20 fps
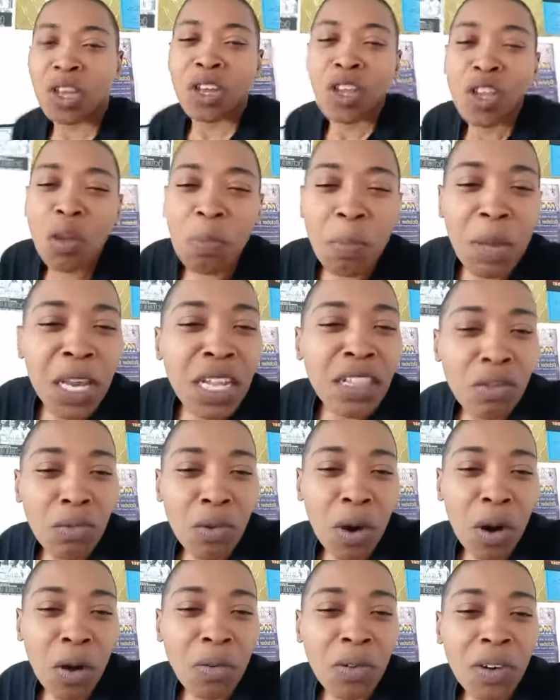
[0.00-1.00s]
You pick the
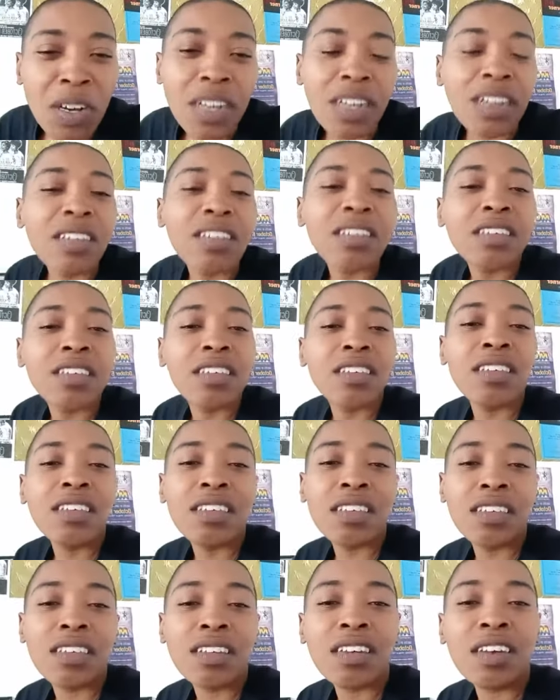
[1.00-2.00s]
wrong ones.
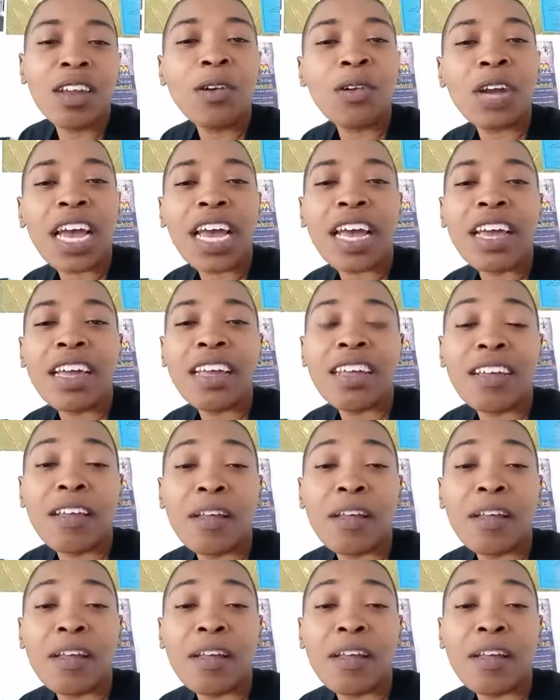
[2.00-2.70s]
Know that.